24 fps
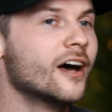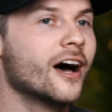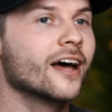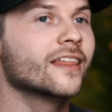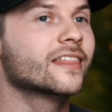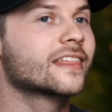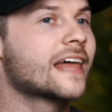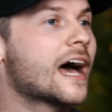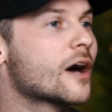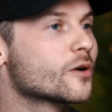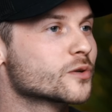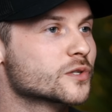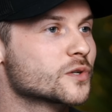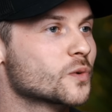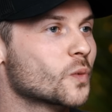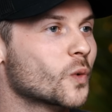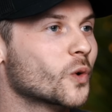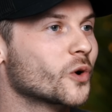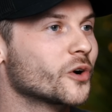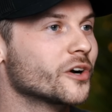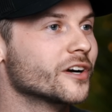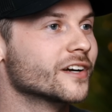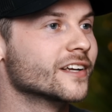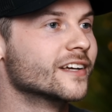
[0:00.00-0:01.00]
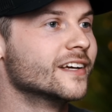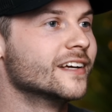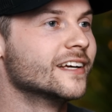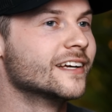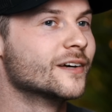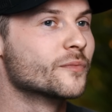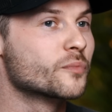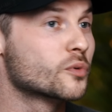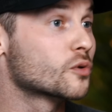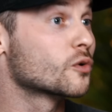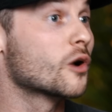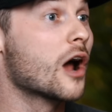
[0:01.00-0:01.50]
a thousand word
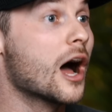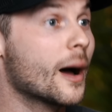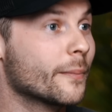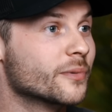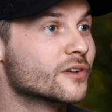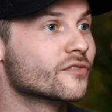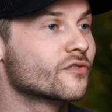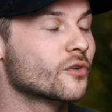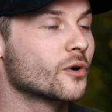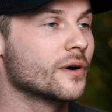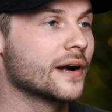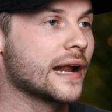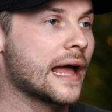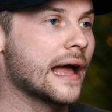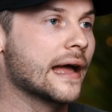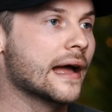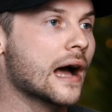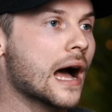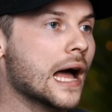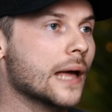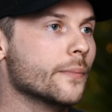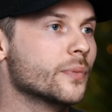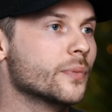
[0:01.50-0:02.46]
prompt for an ai